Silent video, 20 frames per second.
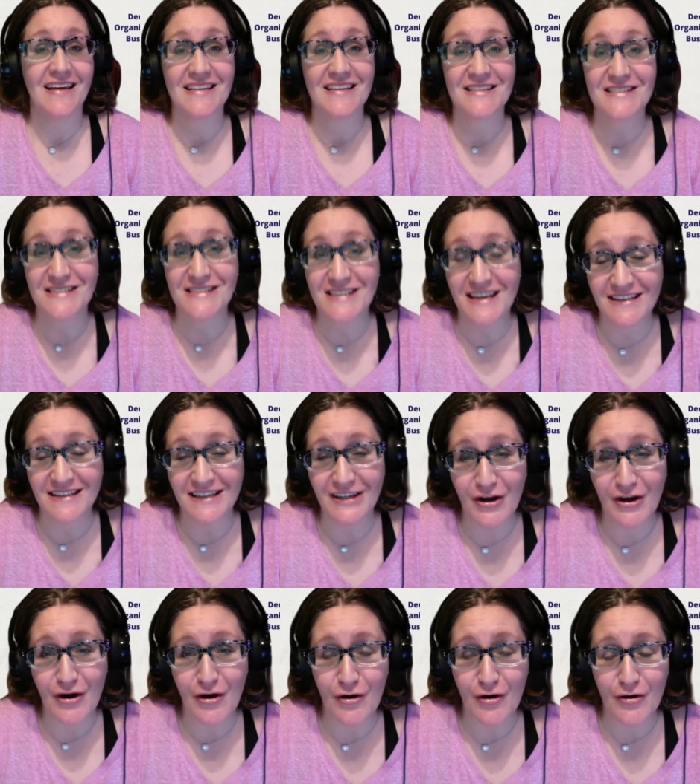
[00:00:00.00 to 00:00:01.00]
sending
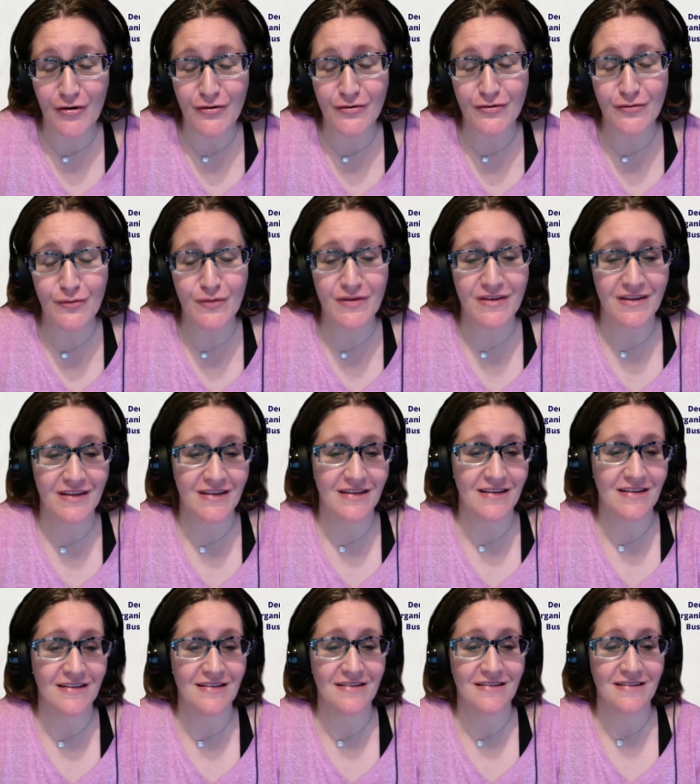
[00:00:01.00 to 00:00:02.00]
cards with
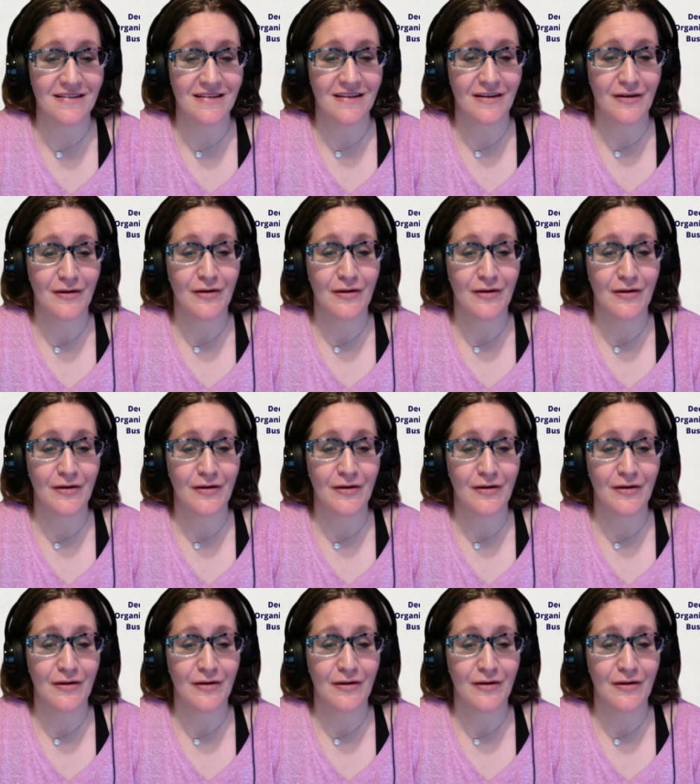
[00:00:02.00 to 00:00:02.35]
ease,